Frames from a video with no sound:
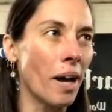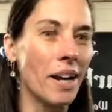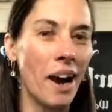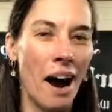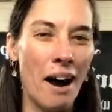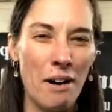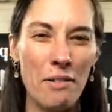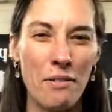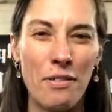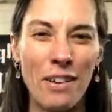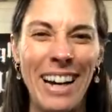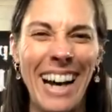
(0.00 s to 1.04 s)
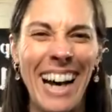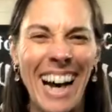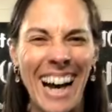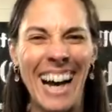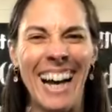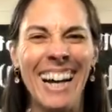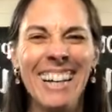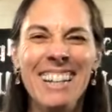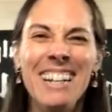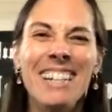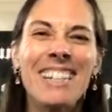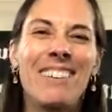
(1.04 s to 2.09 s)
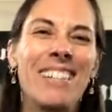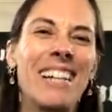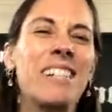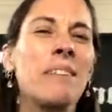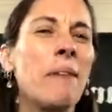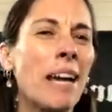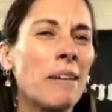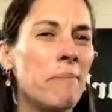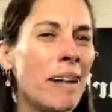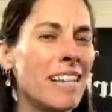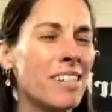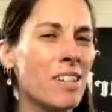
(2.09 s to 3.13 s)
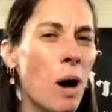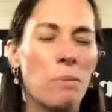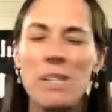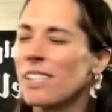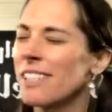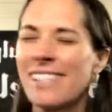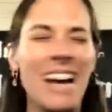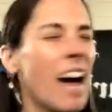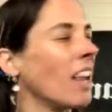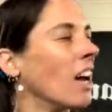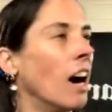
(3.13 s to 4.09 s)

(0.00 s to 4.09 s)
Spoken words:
enough. So it says you're making mini sculptures to sell.